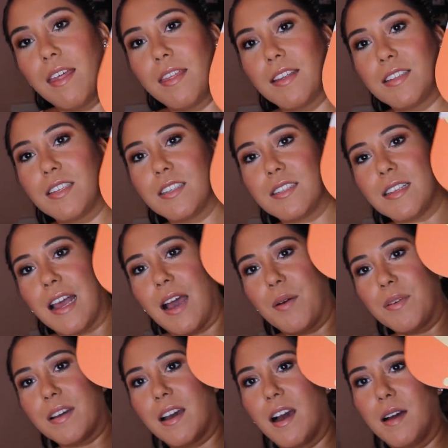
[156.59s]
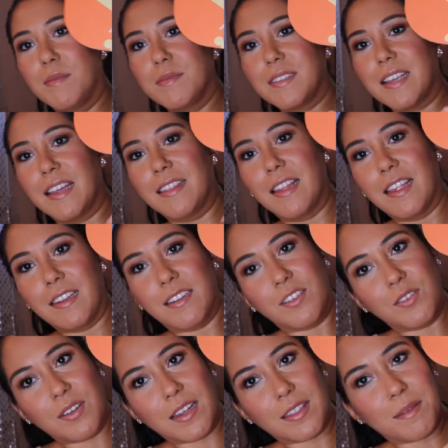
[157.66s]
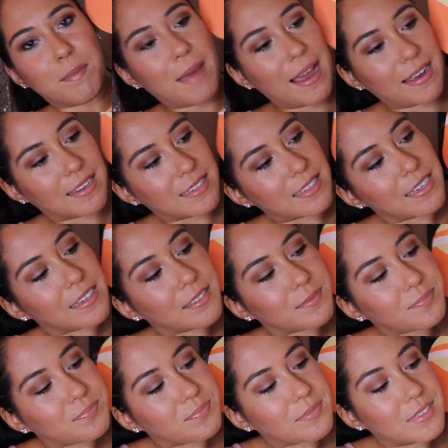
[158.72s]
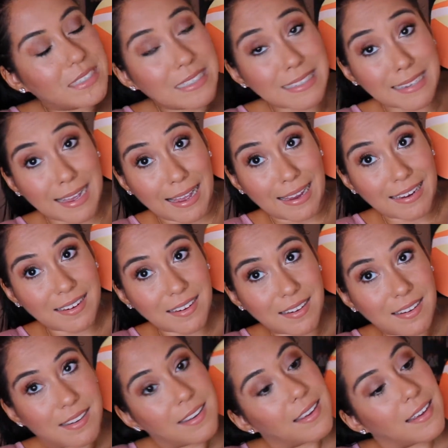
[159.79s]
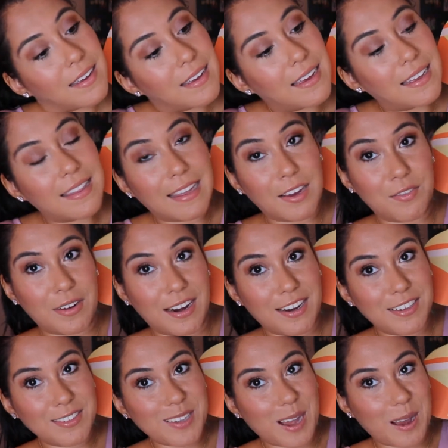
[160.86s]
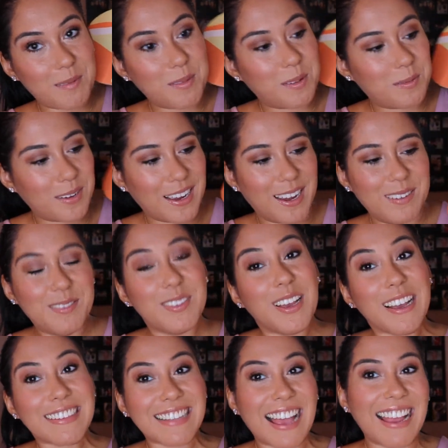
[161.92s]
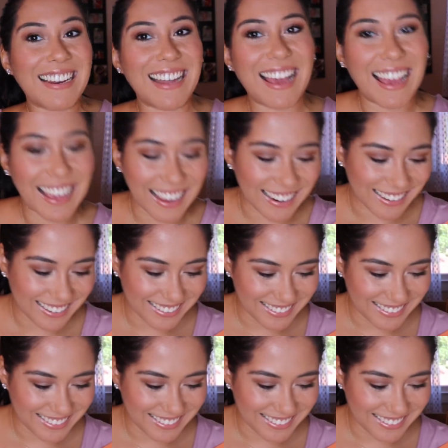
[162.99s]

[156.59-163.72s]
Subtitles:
this is how it comes, and then you get the magazine inside, like right on top. Oh my god, I'm so excited.